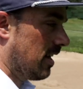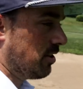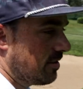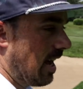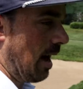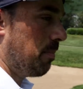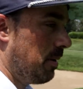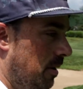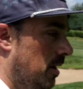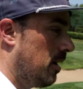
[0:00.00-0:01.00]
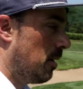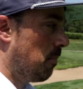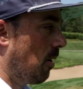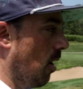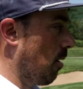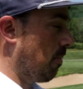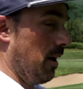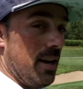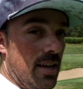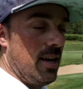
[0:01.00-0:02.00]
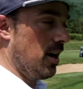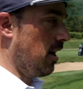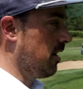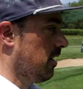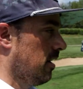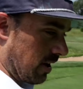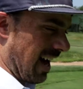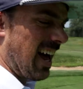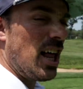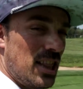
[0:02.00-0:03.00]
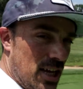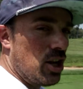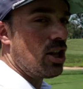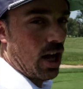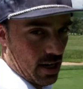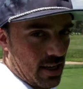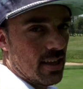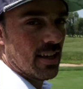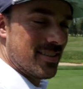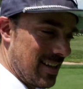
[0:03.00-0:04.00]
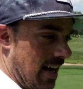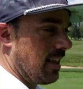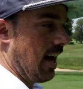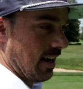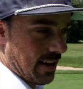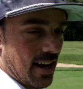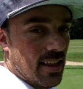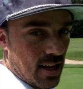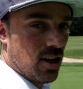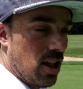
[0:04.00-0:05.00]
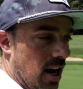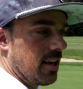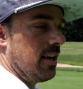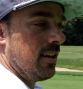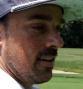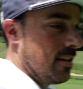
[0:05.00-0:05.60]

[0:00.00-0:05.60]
Got a little tap in par putt here. Got a little lucky. Let's not lie, I got a little lucky.